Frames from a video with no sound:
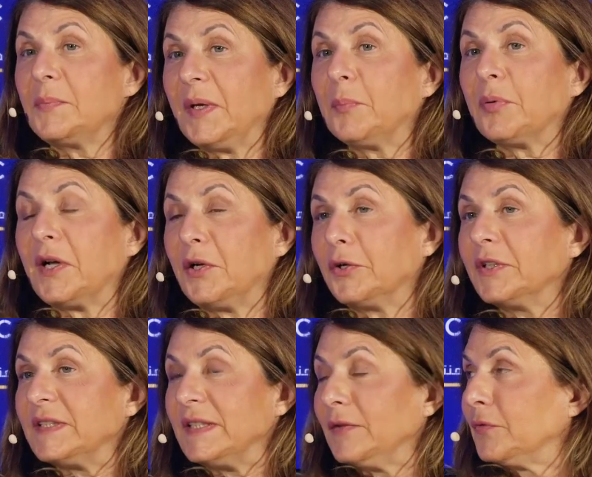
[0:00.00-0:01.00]
a big
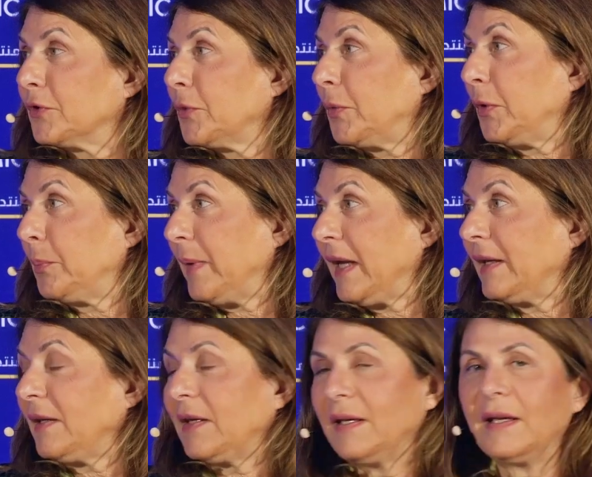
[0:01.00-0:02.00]
priority for the World
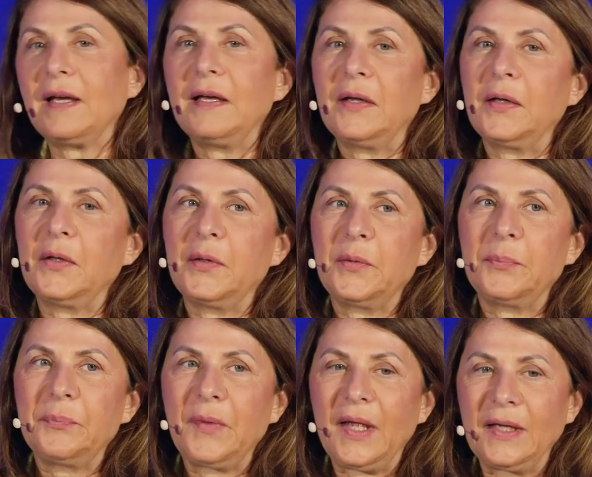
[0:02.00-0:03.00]
Bank,
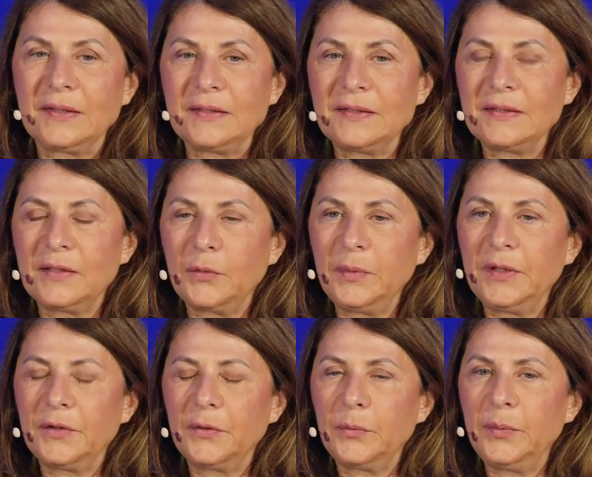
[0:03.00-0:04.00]
and
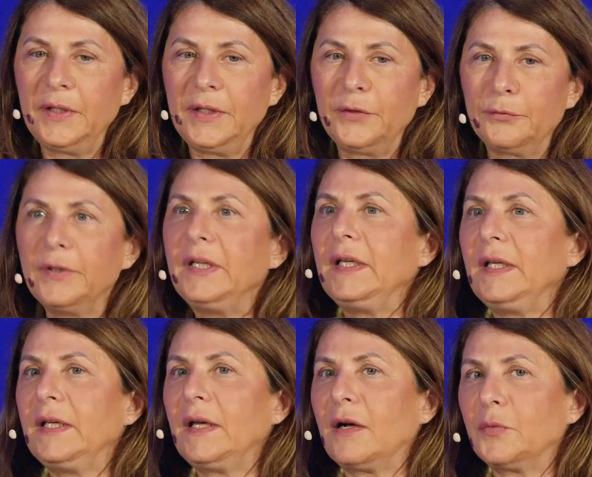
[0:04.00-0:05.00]
we
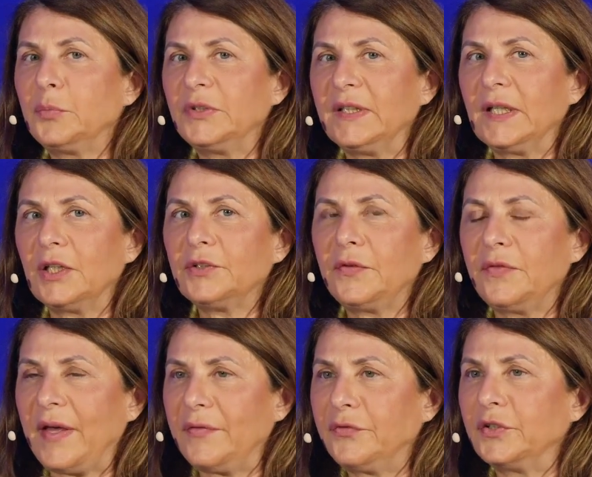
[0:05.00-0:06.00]
really are putting a lot of
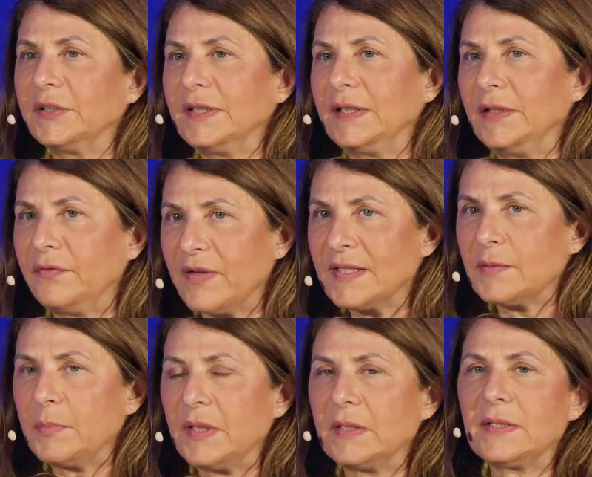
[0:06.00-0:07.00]
effort and
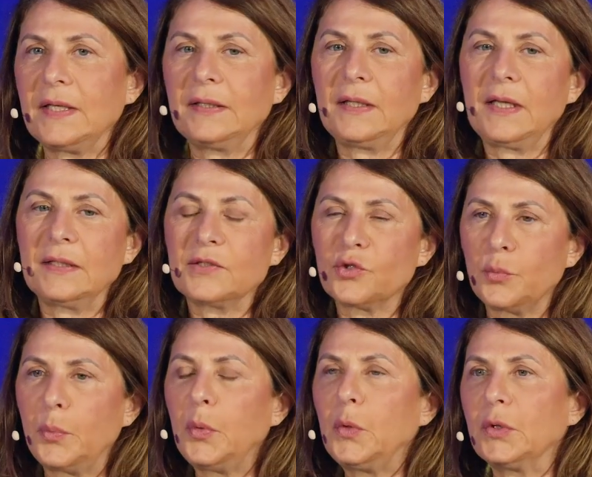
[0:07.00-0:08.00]
investment and
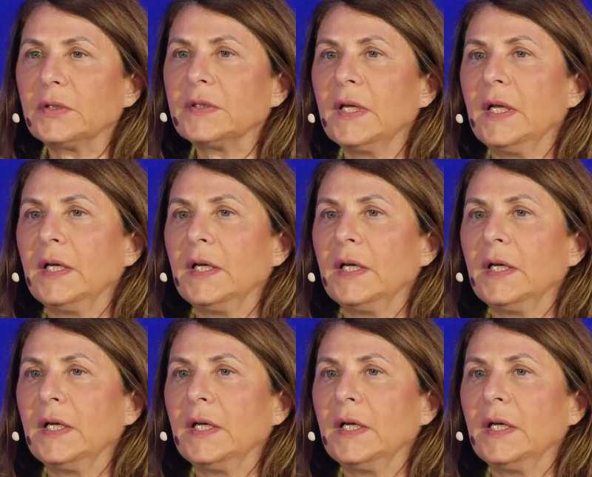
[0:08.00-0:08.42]
support